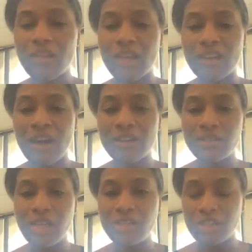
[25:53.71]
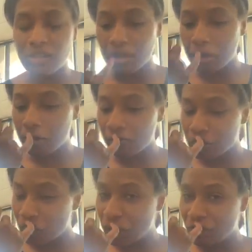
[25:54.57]
a lot of connotation there, if
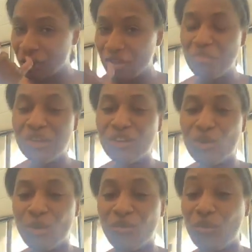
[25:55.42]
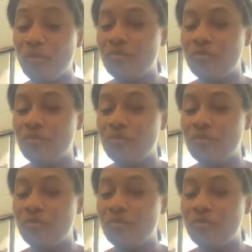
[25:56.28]
you will, on the menu of